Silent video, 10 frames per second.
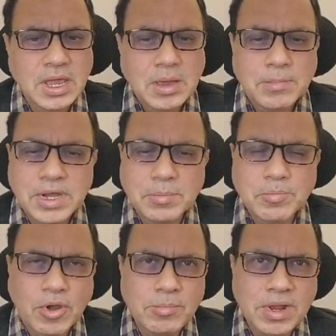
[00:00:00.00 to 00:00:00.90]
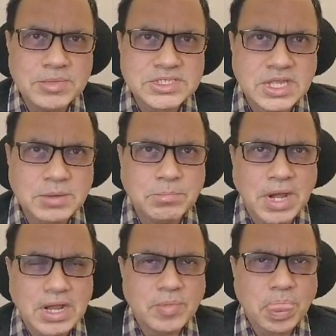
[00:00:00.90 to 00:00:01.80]
but the problem is in
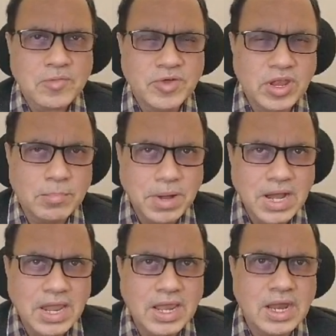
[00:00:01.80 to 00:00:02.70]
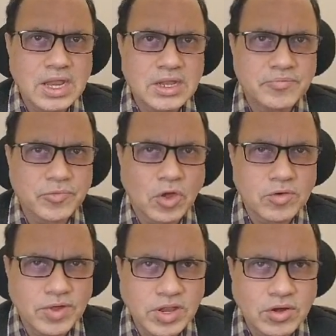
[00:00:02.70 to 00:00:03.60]
build. when you're building it or
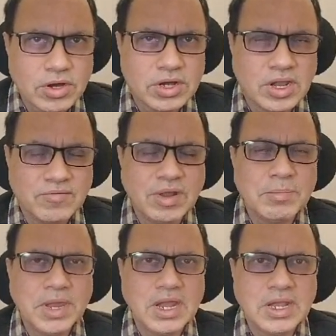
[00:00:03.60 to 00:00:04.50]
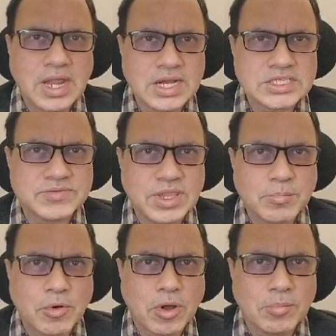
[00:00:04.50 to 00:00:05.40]
when you're developing it, that's when the
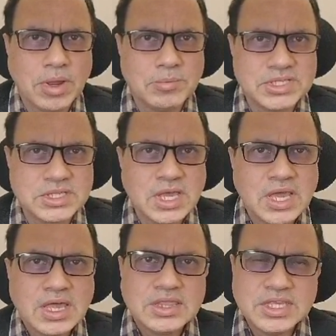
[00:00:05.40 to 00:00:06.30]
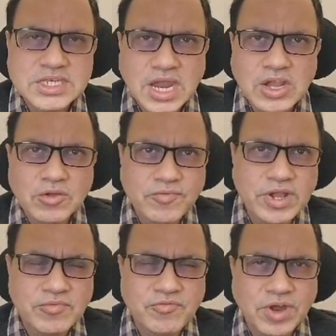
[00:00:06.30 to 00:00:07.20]
problem is. This kind of a
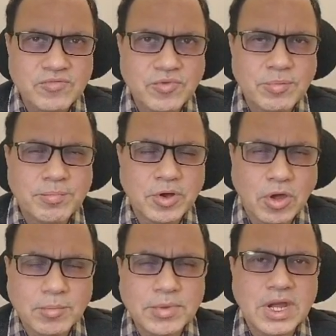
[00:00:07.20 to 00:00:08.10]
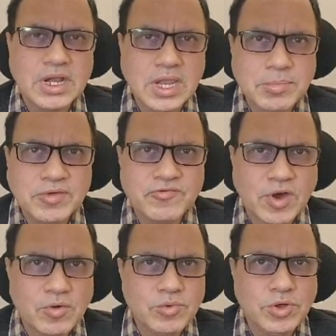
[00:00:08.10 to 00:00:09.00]
defect would predominantly be
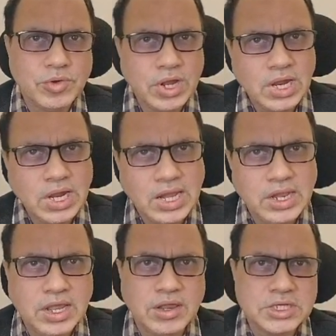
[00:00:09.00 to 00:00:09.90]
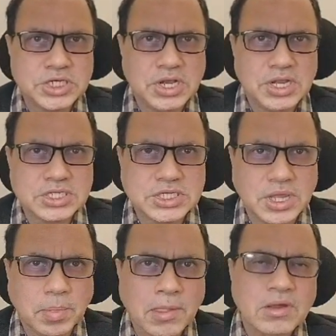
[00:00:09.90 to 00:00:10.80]
found during integration testing.